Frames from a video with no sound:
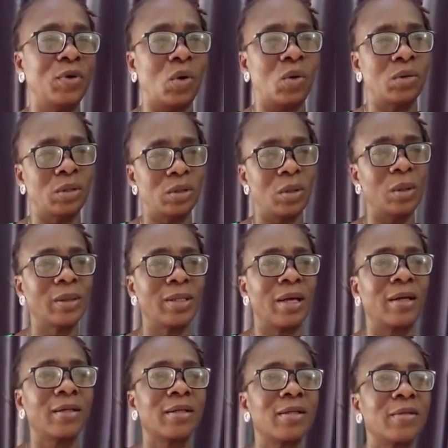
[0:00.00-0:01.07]

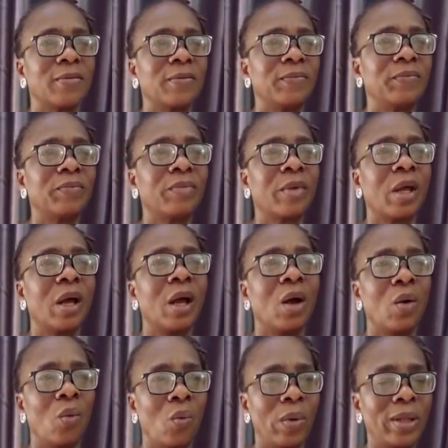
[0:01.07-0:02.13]
consultant
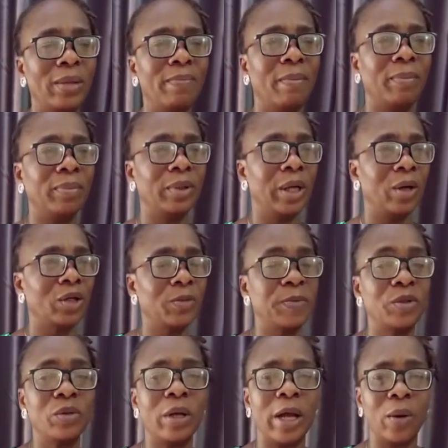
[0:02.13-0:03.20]
with the hospital